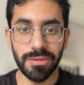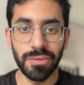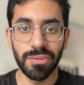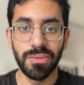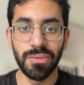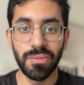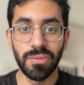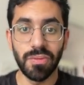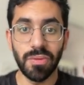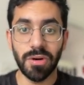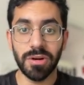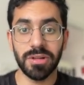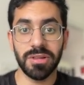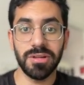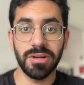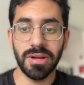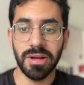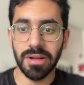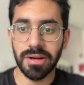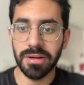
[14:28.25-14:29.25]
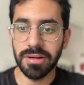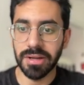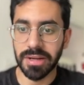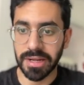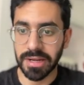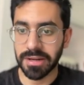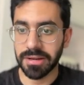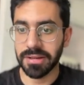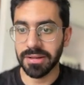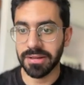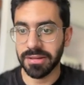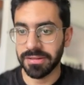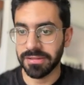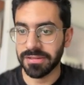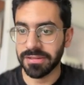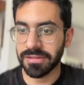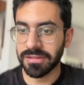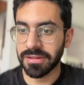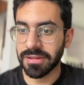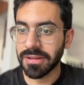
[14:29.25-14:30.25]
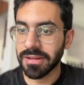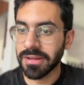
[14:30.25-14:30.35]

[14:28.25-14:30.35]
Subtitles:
what the current date is.